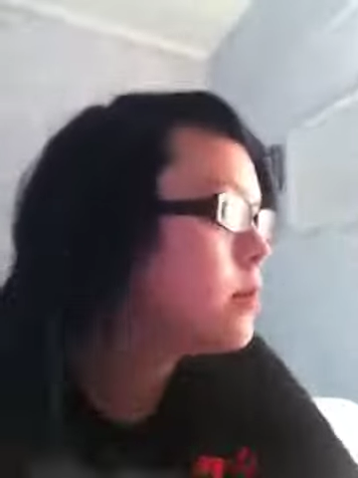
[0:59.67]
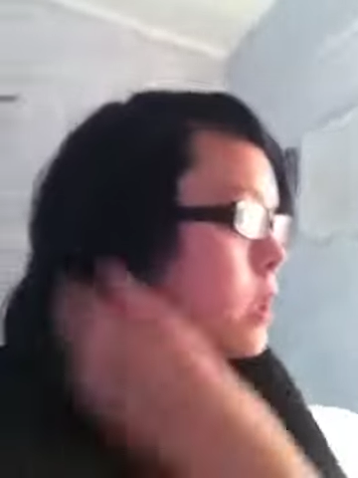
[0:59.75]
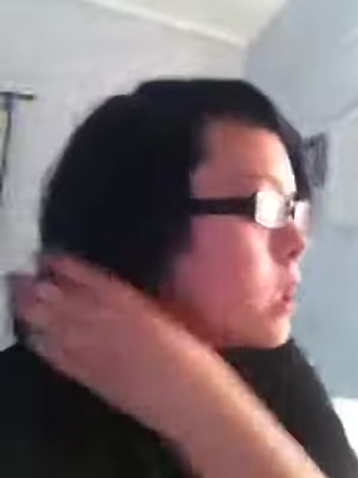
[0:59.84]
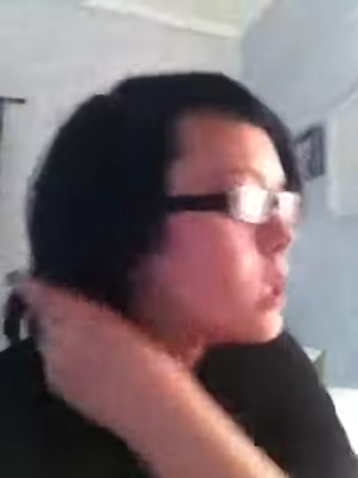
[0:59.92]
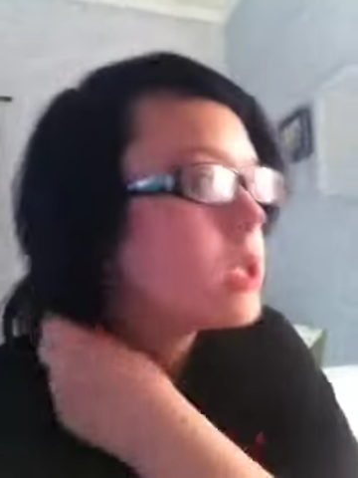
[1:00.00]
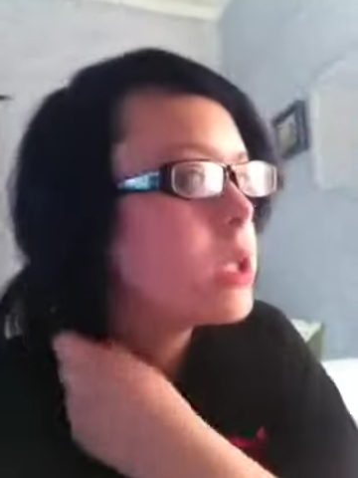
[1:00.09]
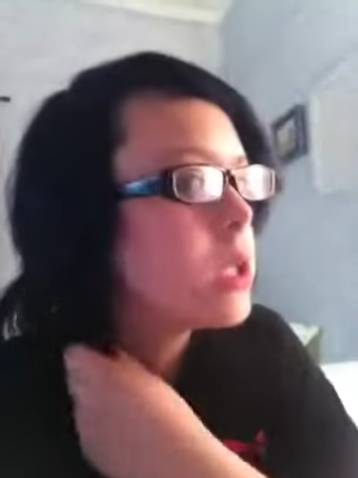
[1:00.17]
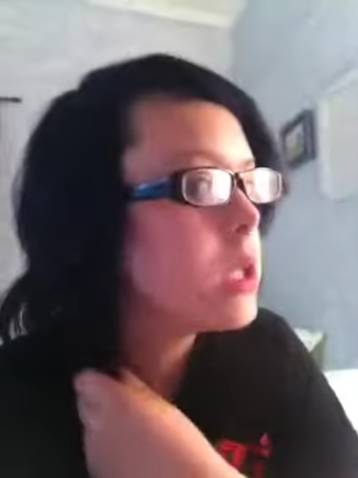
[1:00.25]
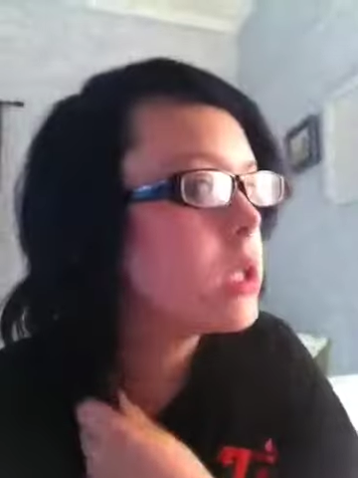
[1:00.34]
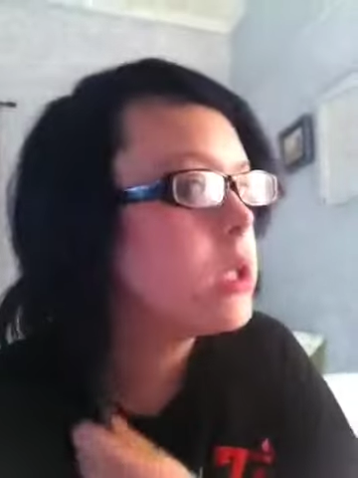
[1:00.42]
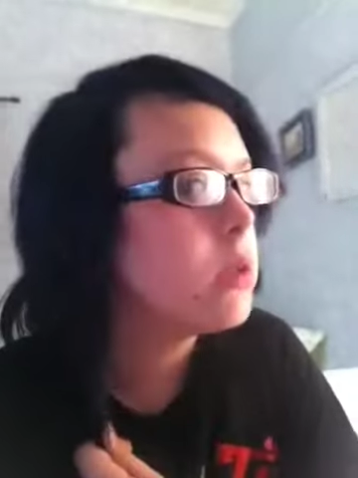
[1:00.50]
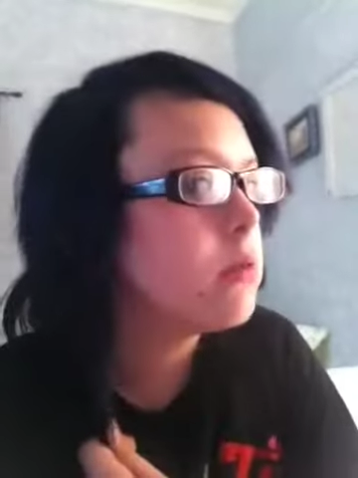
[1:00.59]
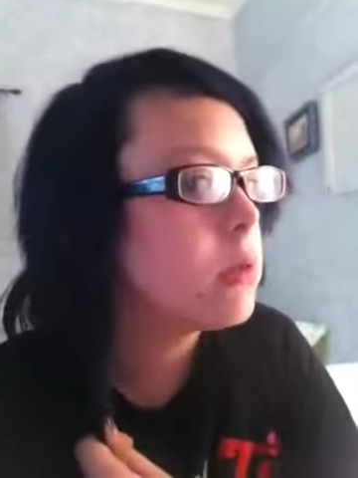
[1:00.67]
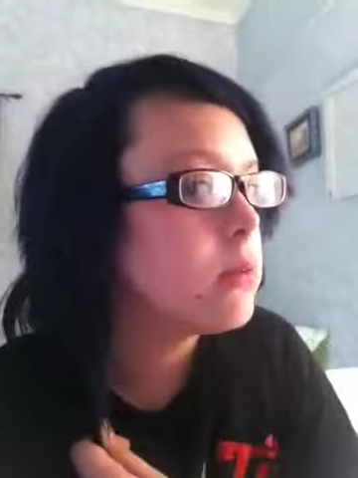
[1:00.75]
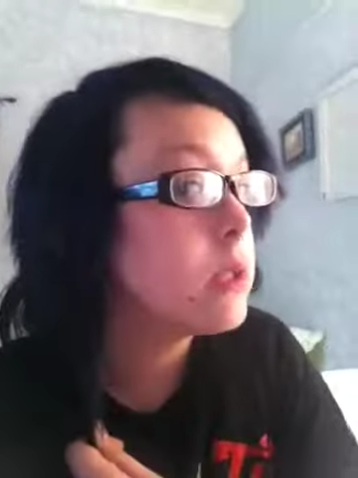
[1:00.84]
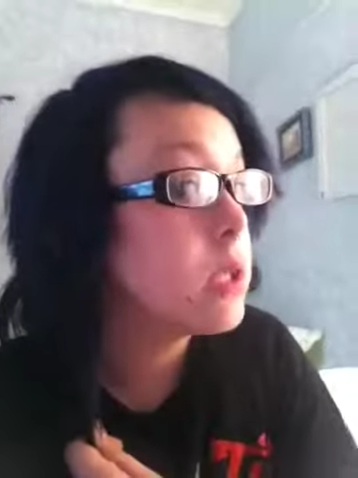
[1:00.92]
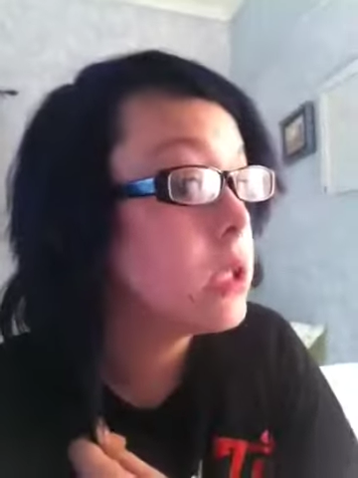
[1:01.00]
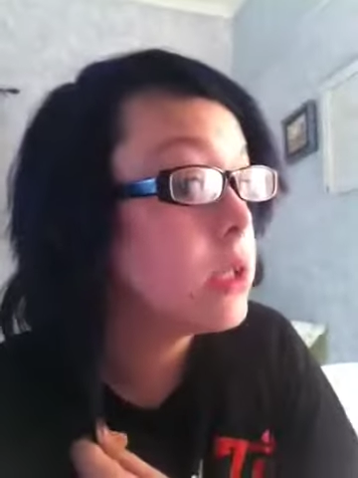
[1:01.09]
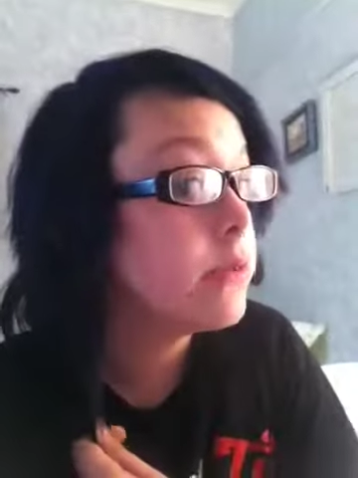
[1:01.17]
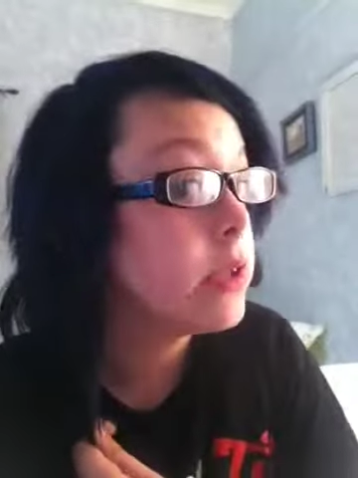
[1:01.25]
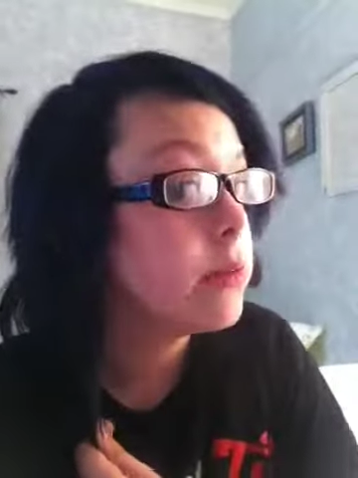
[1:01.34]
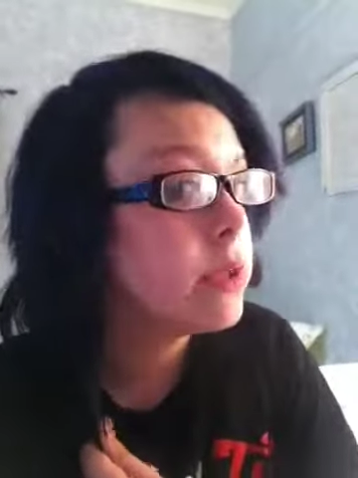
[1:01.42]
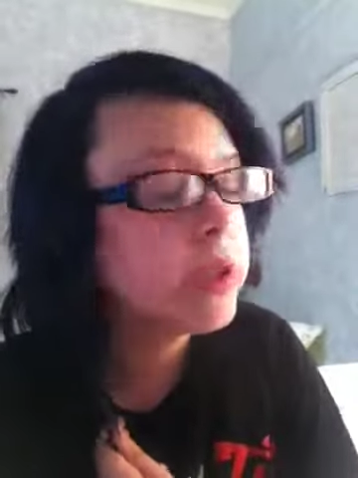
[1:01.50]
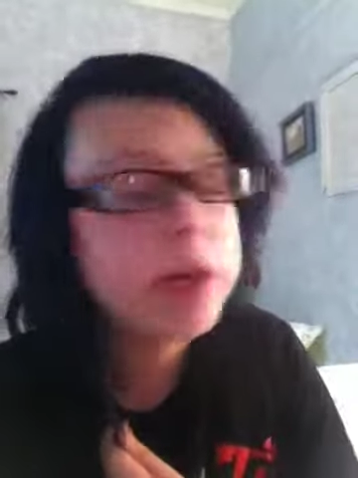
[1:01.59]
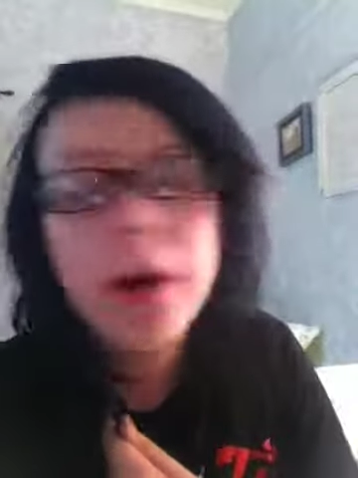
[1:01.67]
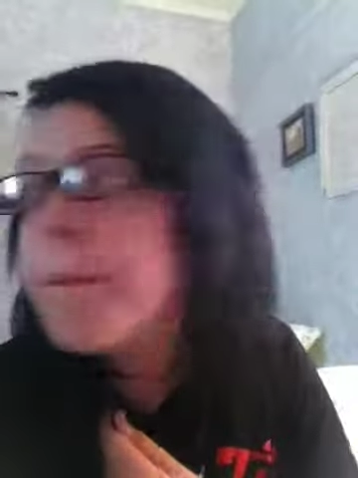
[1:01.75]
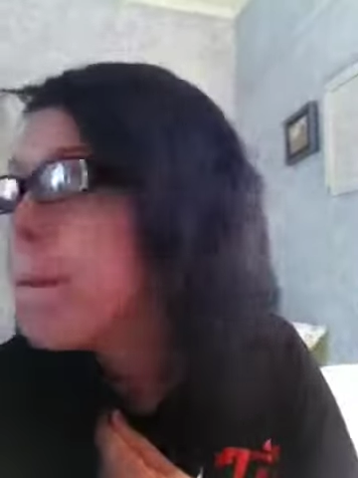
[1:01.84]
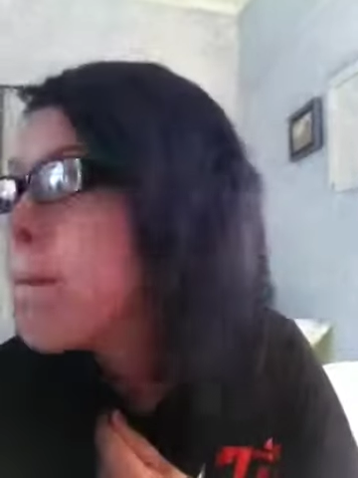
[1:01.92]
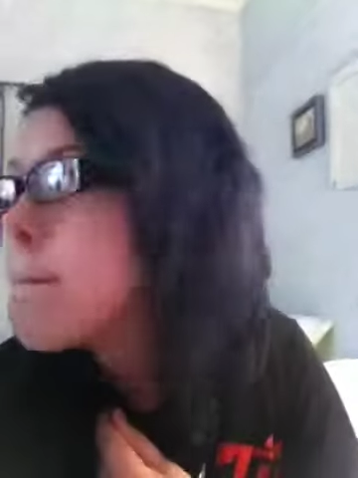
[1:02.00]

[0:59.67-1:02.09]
because this is, like, not really working out very well, so.